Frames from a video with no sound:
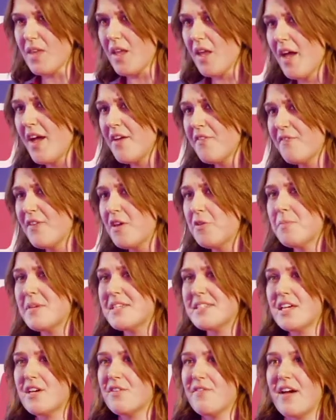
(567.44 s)
I found
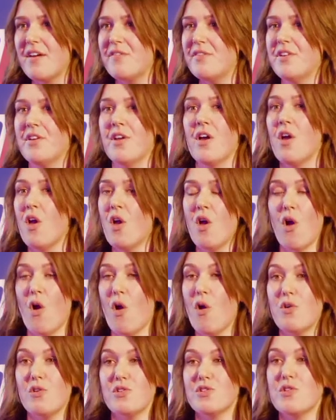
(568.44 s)
myself having
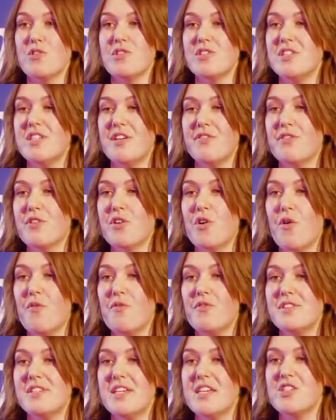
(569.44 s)
all sorts of different
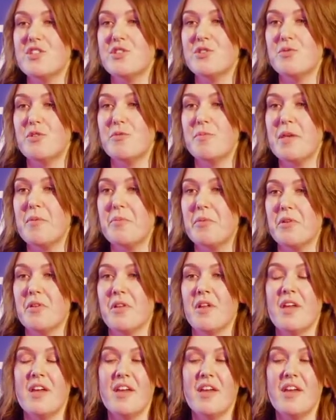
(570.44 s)
conversations with people,